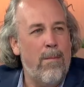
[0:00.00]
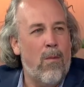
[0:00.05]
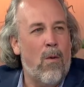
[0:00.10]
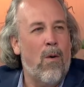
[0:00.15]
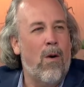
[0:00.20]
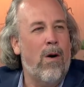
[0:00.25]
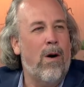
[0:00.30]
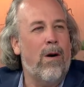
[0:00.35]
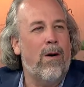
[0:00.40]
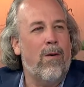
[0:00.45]

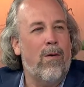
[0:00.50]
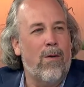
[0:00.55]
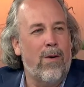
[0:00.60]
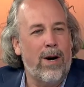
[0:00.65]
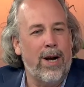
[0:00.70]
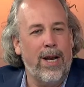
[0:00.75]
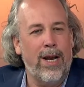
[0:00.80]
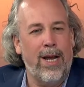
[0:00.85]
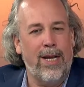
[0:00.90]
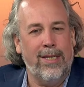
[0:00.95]
more
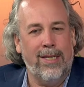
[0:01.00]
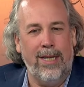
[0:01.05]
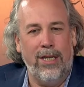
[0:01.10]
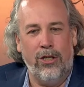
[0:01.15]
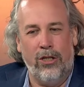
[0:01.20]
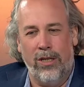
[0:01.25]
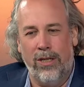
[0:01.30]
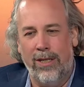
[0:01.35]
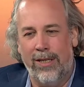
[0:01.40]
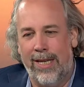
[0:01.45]

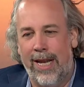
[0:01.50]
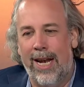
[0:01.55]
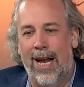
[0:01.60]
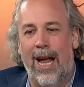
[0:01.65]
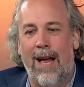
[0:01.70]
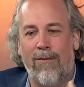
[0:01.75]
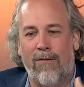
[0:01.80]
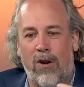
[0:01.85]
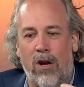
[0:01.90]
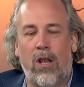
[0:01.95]
organizations that have